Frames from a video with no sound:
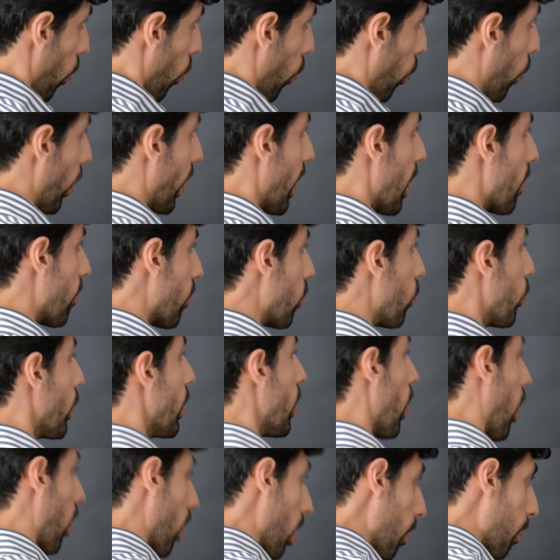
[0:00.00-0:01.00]
whenever
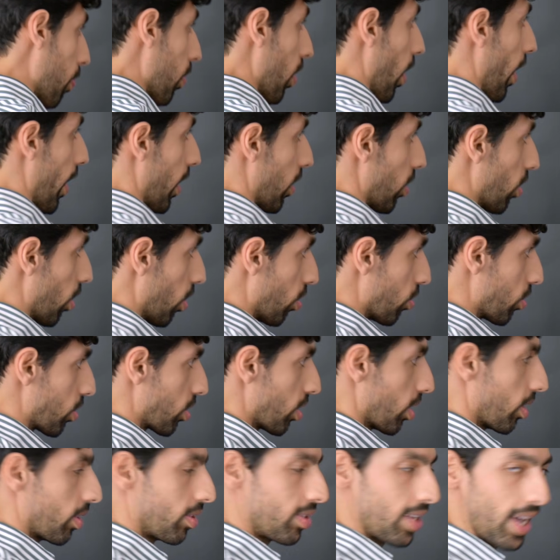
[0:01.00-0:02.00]
we are applying
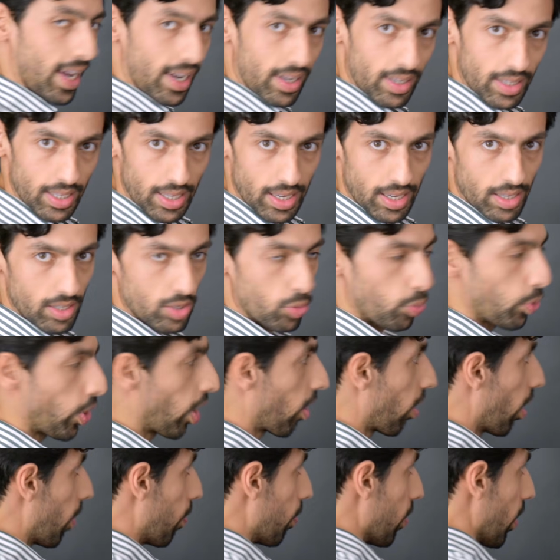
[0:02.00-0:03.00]
those techniques,
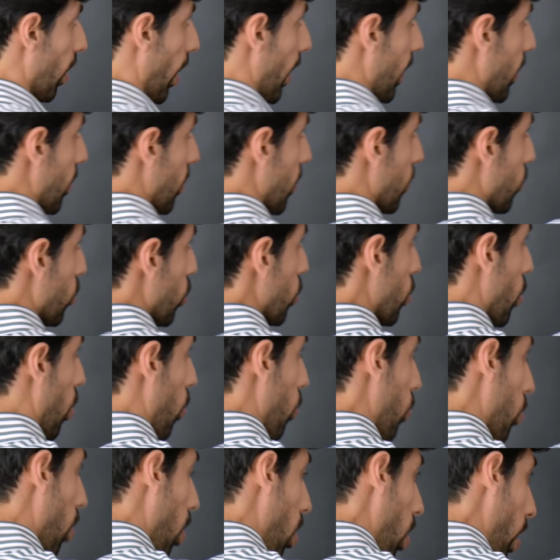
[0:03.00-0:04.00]
we are applying them to
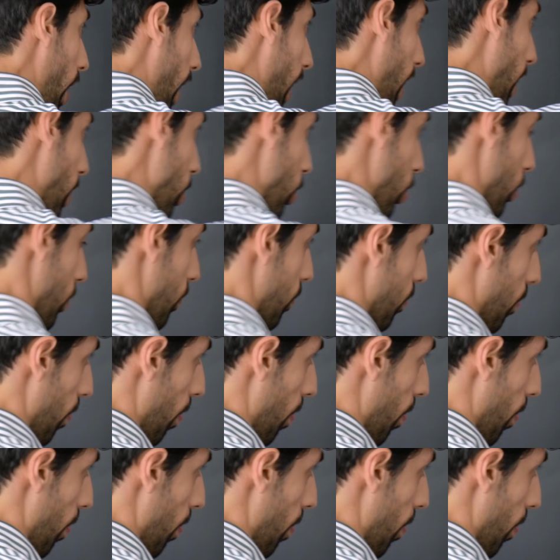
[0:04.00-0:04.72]
the raw edge.